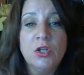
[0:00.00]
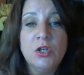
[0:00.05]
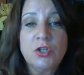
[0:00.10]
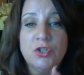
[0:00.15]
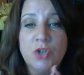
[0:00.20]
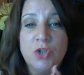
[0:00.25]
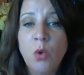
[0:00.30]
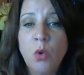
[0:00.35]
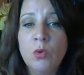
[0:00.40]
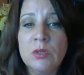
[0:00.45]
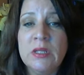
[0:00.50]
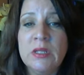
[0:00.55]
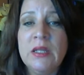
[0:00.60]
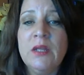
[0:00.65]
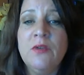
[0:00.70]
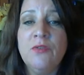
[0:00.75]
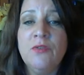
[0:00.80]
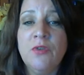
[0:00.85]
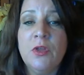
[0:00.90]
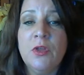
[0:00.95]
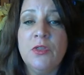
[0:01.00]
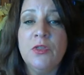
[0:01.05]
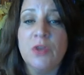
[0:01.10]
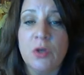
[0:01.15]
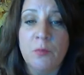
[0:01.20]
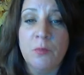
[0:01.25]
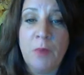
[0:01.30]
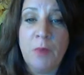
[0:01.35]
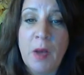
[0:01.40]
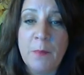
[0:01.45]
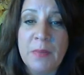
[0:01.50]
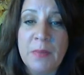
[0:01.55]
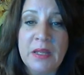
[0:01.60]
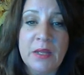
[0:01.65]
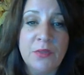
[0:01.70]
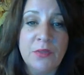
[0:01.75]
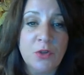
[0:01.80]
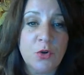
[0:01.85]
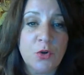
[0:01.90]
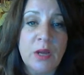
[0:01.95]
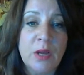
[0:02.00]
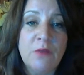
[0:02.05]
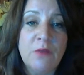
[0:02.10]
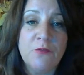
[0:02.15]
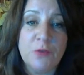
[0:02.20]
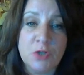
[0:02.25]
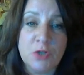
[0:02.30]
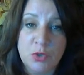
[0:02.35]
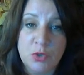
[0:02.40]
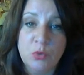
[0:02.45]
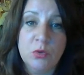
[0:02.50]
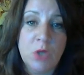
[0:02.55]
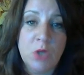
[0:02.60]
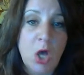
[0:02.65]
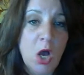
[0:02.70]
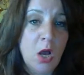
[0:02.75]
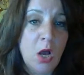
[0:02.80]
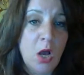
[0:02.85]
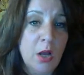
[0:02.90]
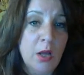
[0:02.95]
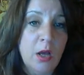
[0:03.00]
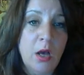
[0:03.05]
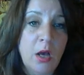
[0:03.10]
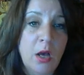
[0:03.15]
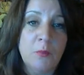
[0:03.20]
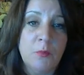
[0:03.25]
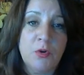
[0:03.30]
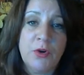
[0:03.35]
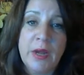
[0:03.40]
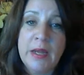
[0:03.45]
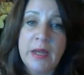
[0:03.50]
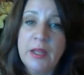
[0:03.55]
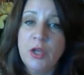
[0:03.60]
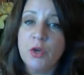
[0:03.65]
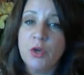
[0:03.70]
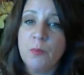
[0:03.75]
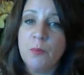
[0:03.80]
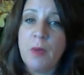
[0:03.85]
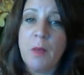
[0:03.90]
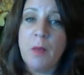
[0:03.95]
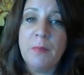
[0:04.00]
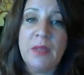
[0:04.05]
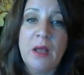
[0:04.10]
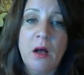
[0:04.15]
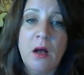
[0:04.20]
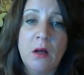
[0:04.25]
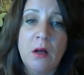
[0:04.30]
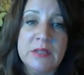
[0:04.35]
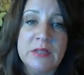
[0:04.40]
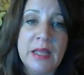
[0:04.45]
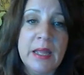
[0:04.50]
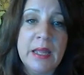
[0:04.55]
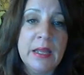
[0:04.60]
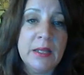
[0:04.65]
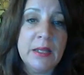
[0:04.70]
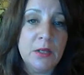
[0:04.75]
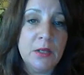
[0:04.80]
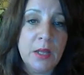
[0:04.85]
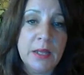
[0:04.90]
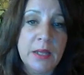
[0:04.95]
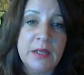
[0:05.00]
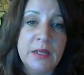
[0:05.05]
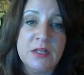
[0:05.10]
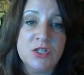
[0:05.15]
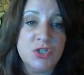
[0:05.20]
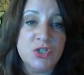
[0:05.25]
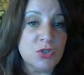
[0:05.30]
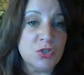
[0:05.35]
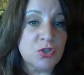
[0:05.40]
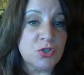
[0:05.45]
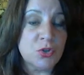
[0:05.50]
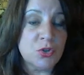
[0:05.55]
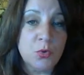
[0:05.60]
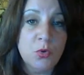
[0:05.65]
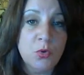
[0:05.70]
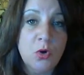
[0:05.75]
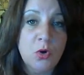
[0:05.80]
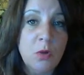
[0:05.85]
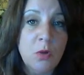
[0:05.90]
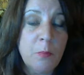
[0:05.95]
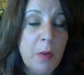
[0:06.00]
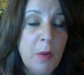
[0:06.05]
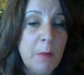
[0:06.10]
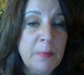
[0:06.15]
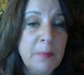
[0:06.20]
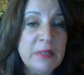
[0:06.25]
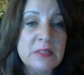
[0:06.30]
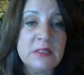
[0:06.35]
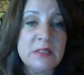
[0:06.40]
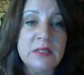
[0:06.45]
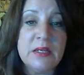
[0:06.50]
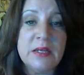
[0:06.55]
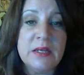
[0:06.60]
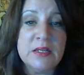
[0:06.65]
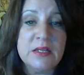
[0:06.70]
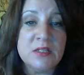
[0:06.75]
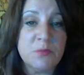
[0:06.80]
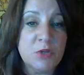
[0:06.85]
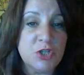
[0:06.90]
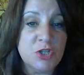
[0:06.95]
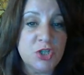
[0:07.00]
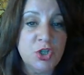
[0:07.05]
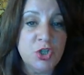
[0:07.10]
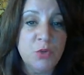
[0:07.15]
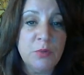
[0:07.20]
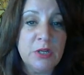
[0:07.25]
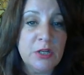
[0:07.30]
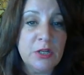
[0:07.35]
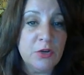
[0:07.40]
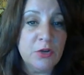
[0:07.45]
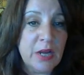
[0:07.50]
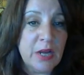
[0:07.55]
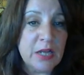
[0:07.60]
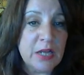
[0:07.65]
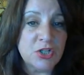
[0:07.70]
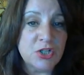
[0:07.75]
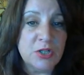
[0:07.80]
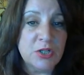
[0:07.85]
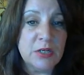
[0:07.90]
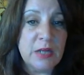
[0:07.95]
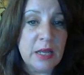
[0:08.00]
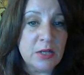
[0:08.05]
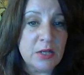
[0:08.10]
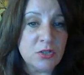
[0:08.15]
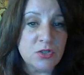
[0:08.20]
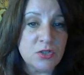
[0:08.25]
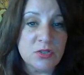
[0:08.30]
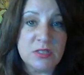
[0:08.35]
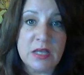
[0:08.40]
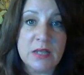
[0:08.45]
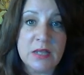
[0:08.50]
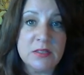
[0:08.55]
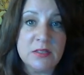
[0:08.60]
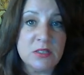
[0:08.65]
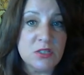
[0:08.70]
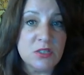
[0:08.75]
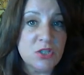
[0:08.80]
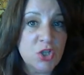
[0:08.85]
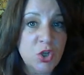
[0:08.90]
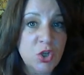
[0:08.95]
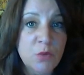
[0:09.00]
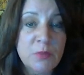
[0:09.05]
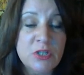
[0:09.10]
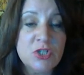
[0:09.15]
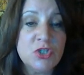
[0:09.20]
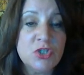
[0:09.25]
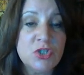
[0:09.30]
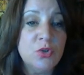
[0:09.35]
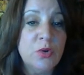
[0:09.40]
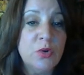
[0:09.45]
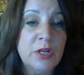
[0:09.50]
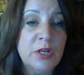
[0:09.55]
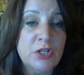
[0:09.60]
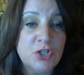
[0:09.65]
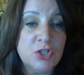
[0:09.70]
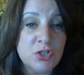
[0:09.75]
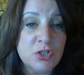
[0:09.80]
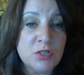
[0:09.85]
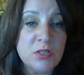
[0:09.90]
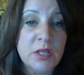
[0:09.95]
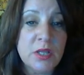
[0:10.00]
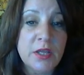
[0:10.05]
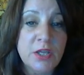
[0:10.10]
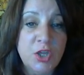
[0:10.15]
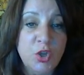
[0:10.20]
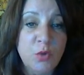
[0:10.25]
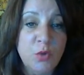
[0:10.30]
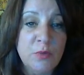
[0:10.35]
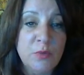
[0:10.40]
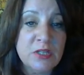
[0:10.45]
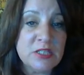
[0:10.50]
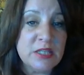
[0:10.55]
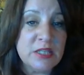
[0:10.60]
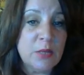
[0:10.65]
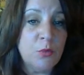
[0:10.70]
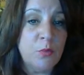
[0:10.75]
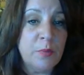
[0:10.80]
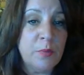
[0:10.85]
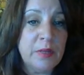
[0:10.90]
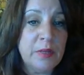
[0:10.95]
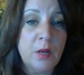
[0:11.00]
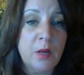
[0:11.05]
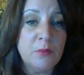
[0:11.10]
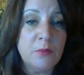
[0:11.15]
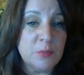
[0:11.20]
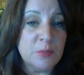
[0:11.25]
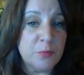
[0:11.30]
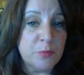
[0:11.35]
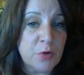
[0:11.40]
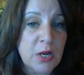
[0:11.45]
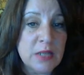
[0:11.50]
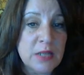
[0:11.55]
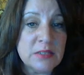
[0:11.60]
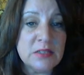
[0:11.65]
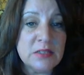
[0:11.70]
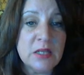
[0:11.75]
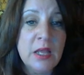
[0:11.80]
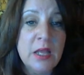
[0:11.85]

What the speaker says: Don't leave the puppy in the crate for too long. Crating your puppy all day and night is just cruel. Puppies need as much human interaction and exercise as humans do, and just like humans, they will become depressed